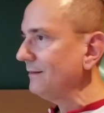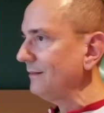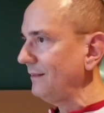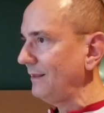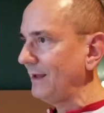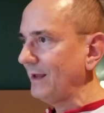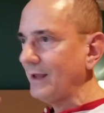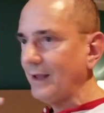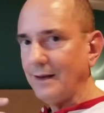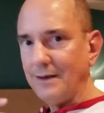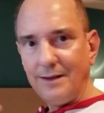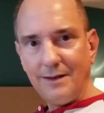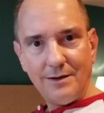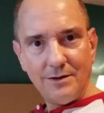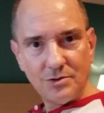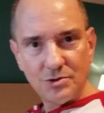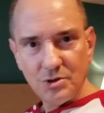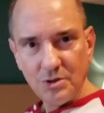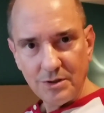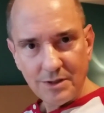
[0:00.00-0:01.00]
like I did
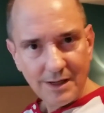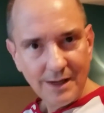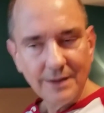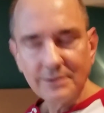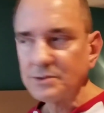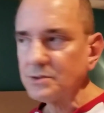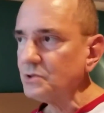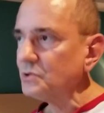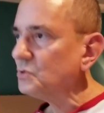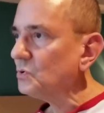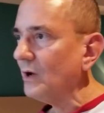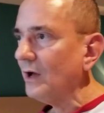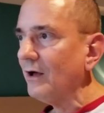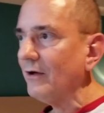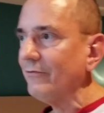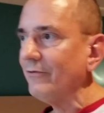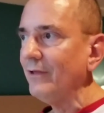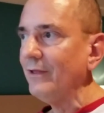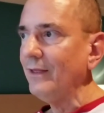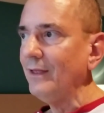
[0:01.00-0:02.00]
in
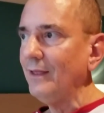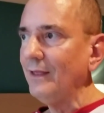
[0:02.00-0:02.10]
2012,